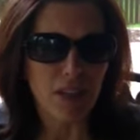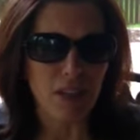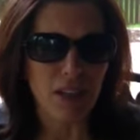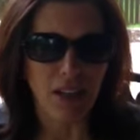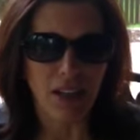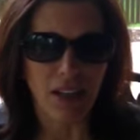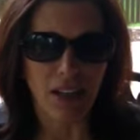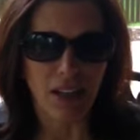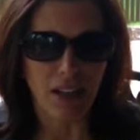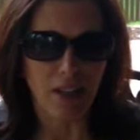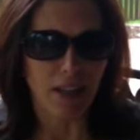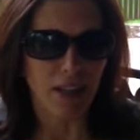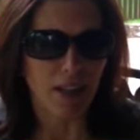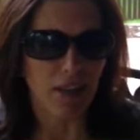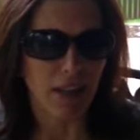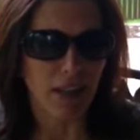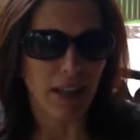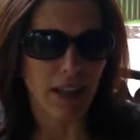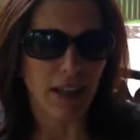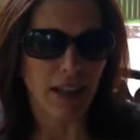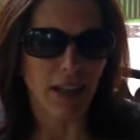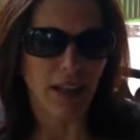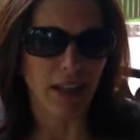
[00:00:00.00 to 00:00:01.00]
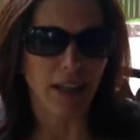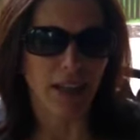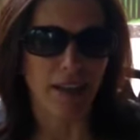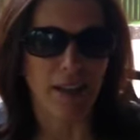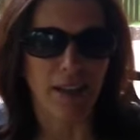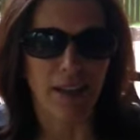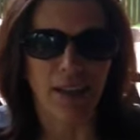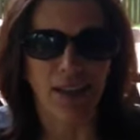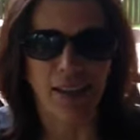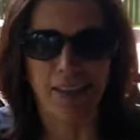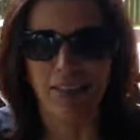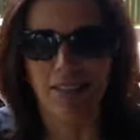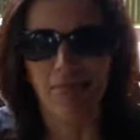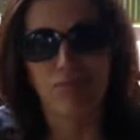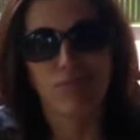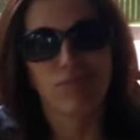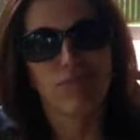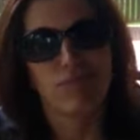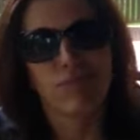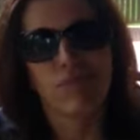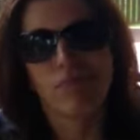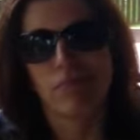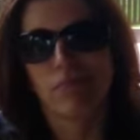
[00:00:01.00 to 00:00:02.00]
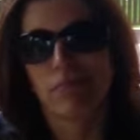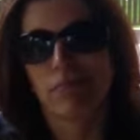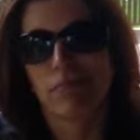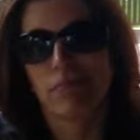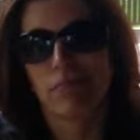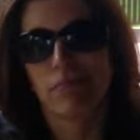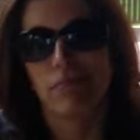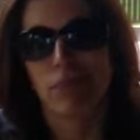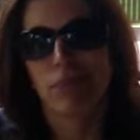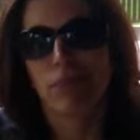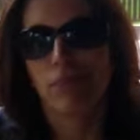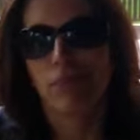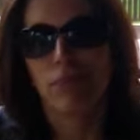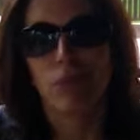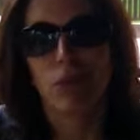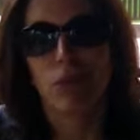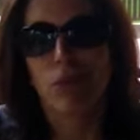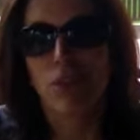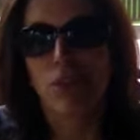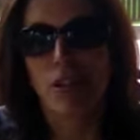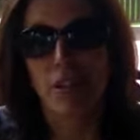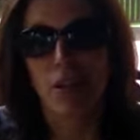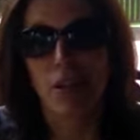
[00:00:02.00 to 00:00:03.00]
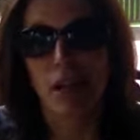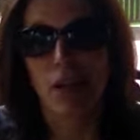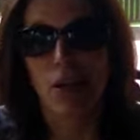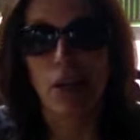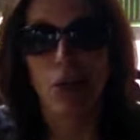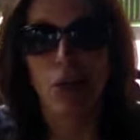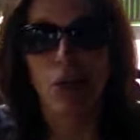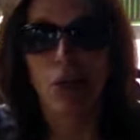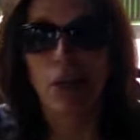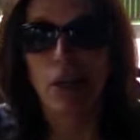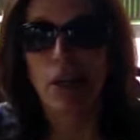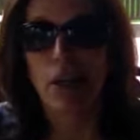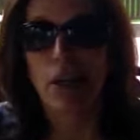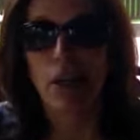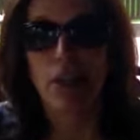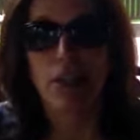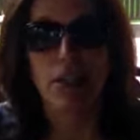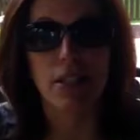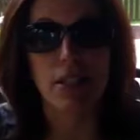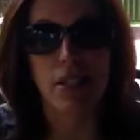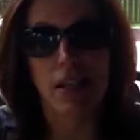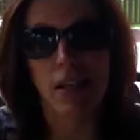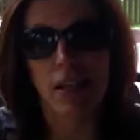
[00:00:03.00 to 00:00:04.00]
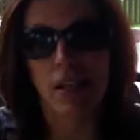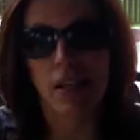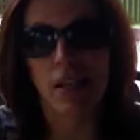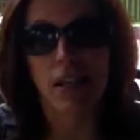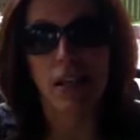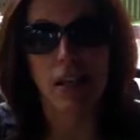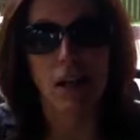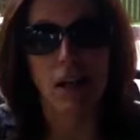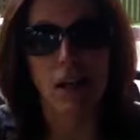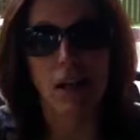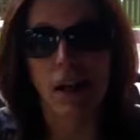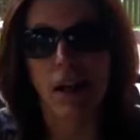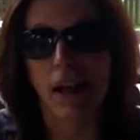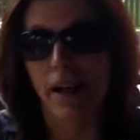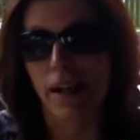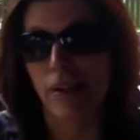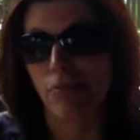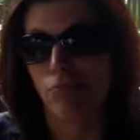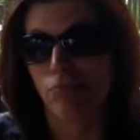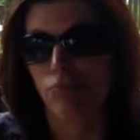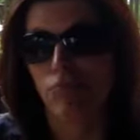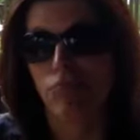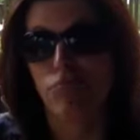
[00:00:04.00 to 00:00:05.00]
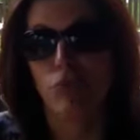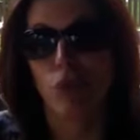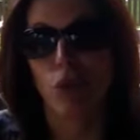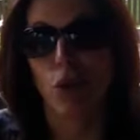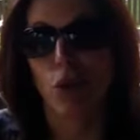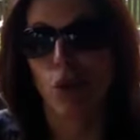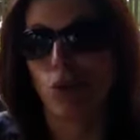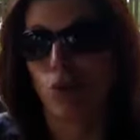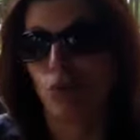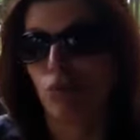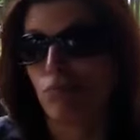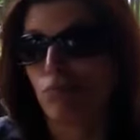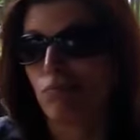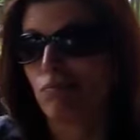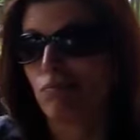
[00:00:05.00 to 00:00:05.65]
Uh, and uh, movies that I don't really care to see, I don't